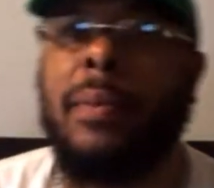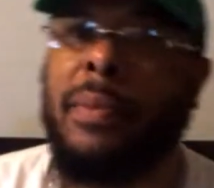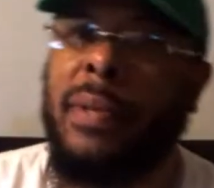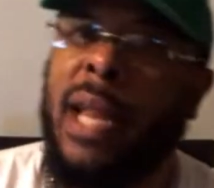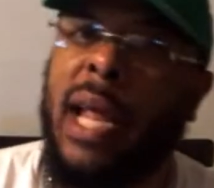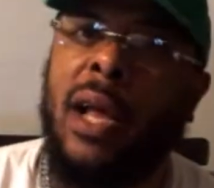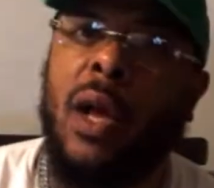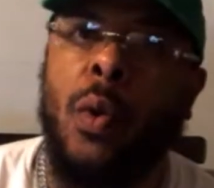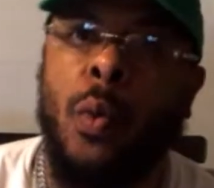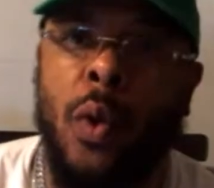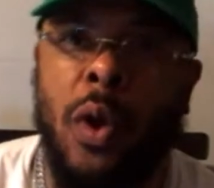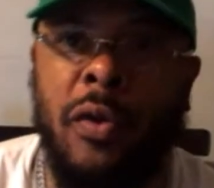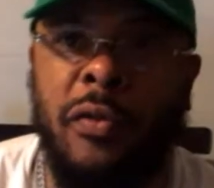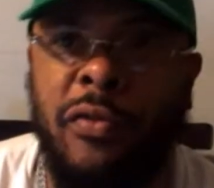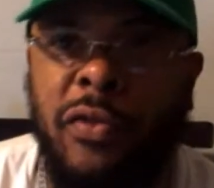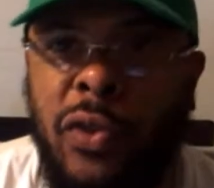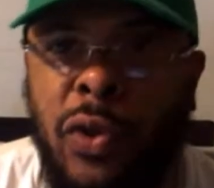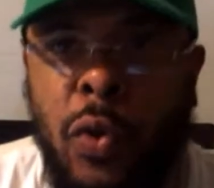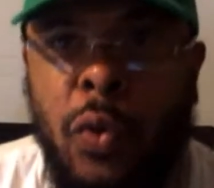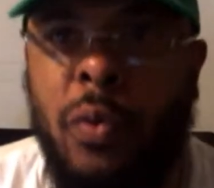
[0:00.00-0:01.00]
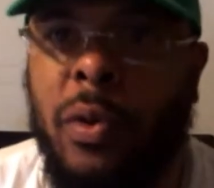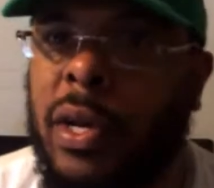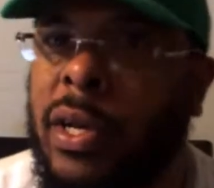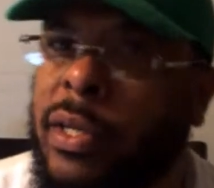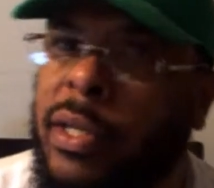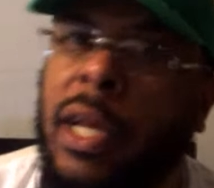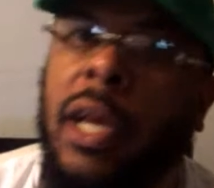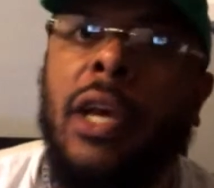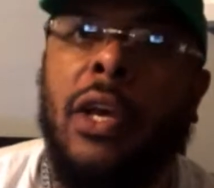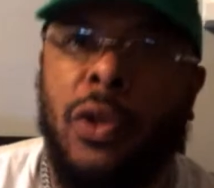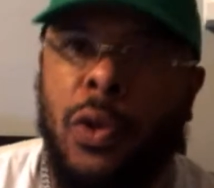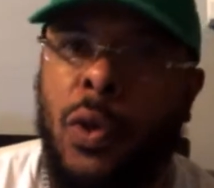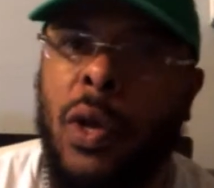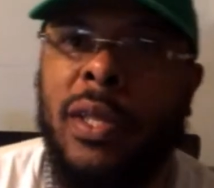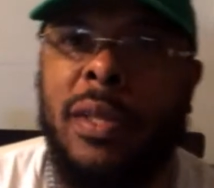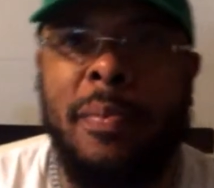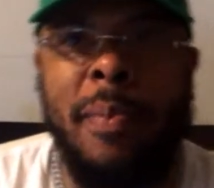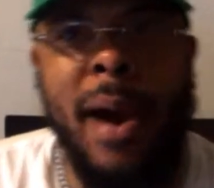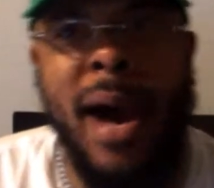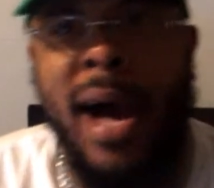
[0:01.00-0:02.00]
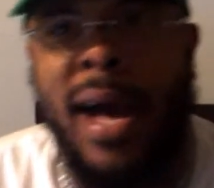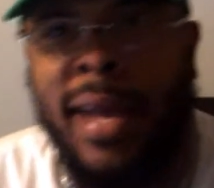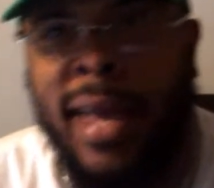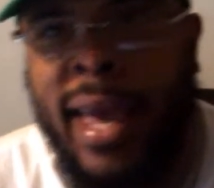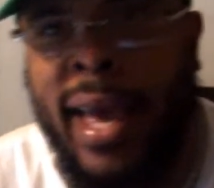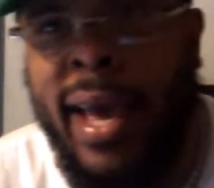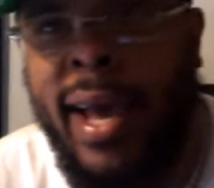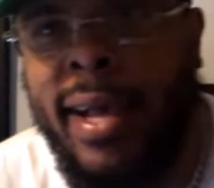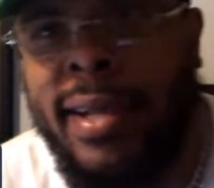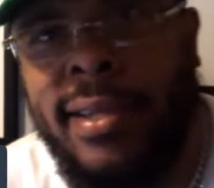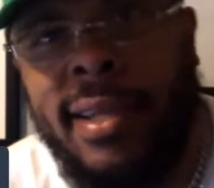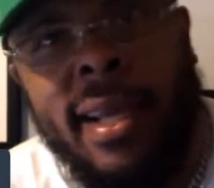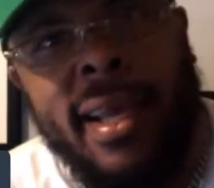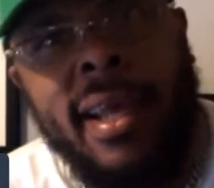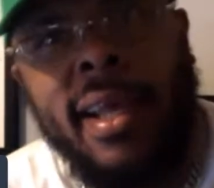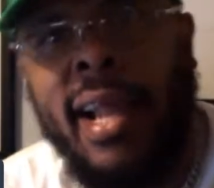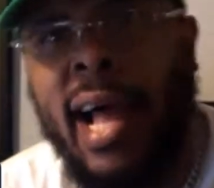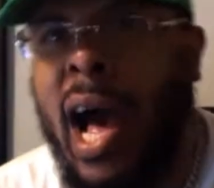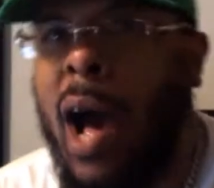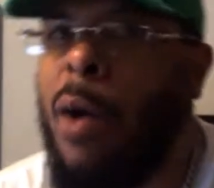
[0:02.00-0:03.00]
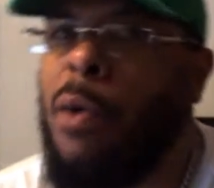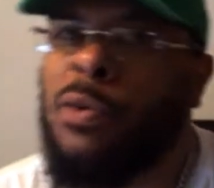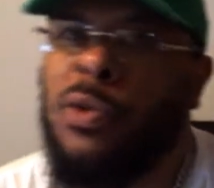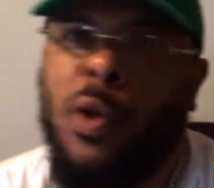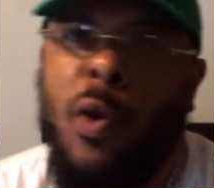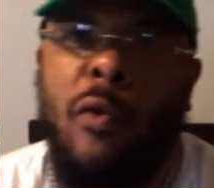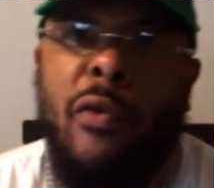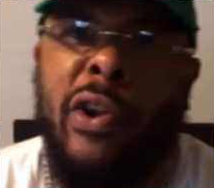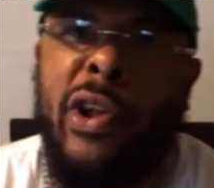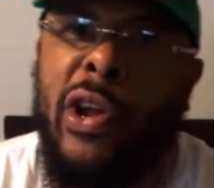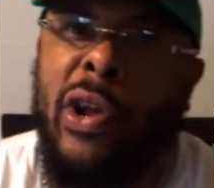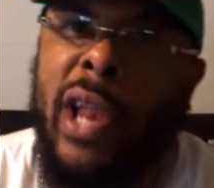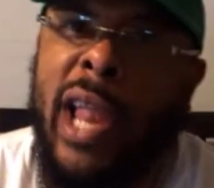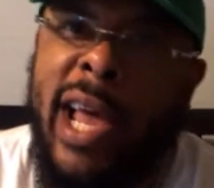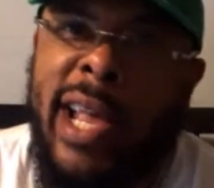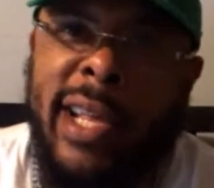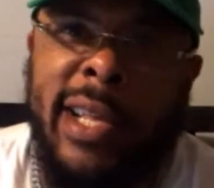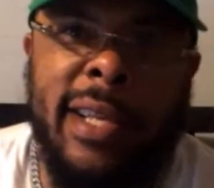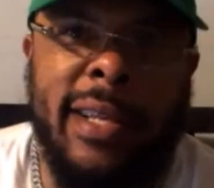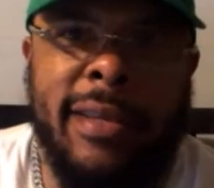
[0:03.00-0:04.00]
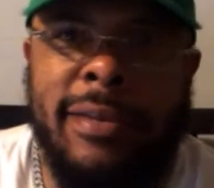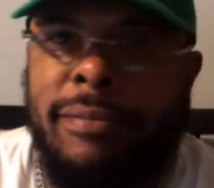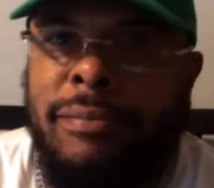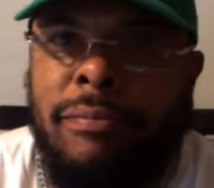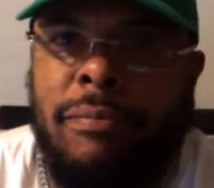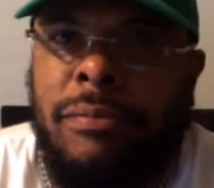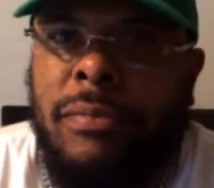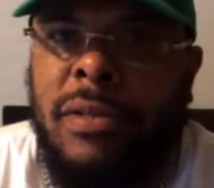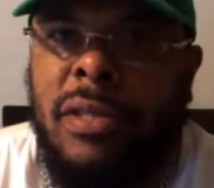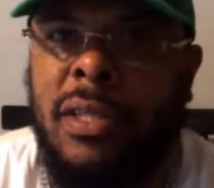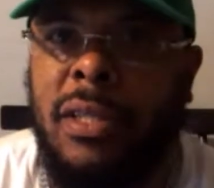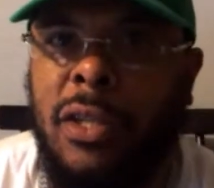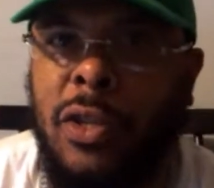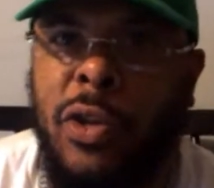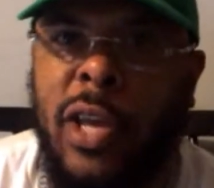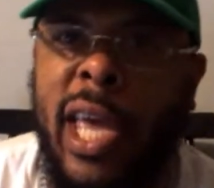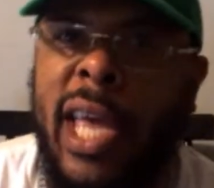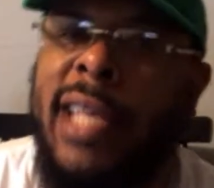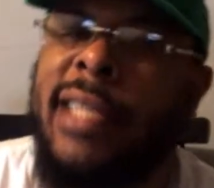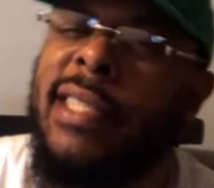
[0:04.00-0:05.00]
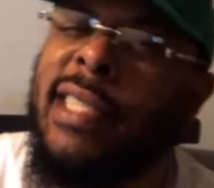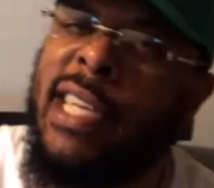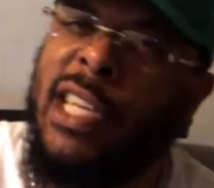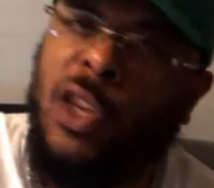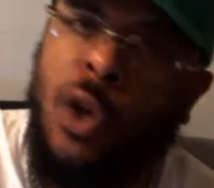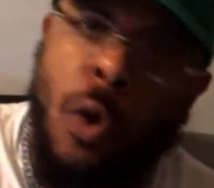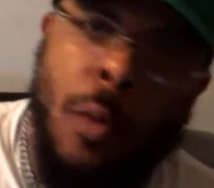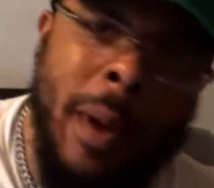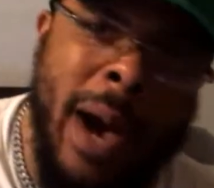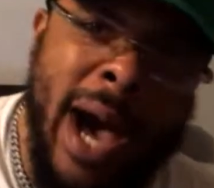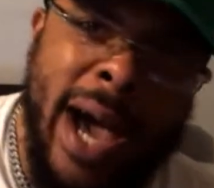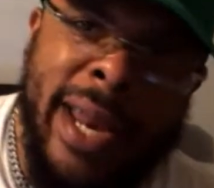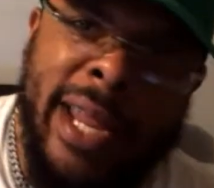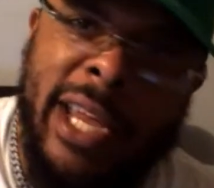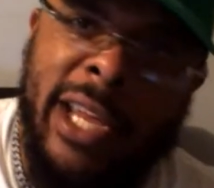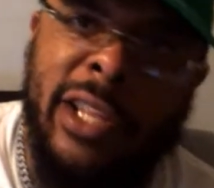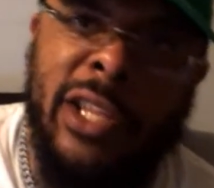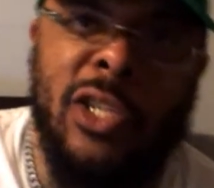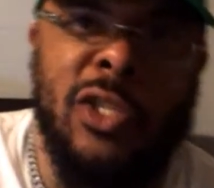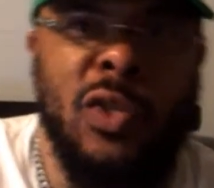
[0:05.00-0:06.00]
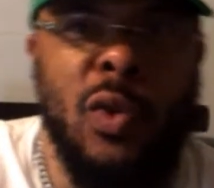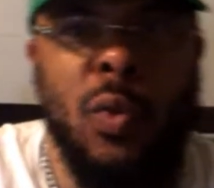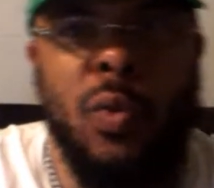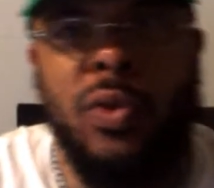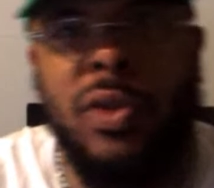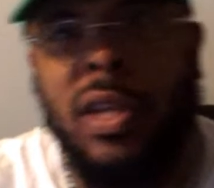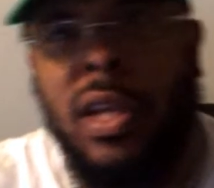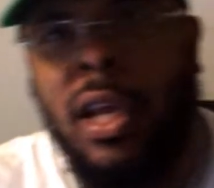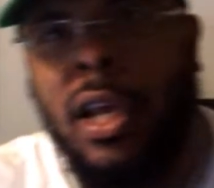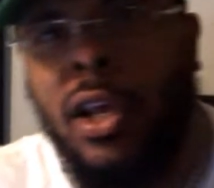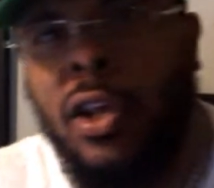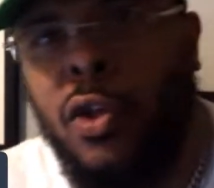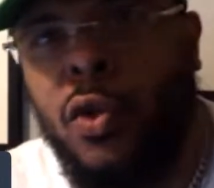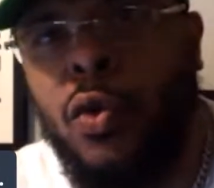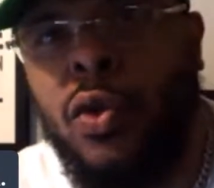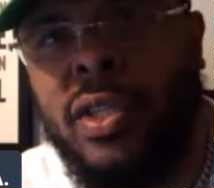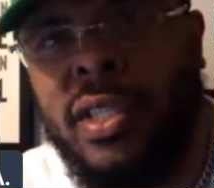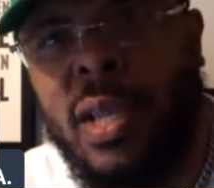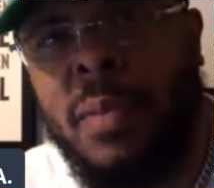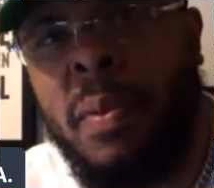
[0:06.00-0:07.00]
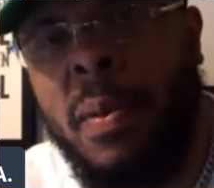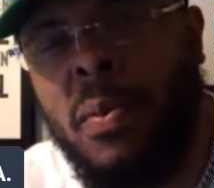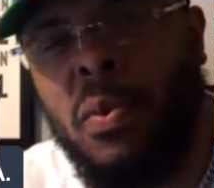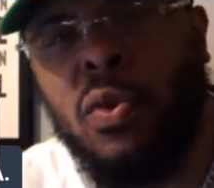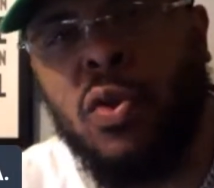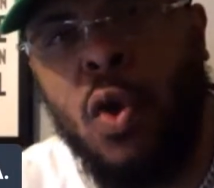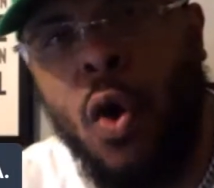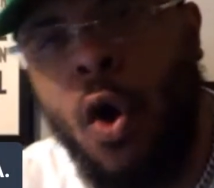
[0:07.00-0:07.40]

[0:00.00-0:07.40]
something that could work for you because you got the podcast. I was over there like you can't see nobody. There's no, you can see people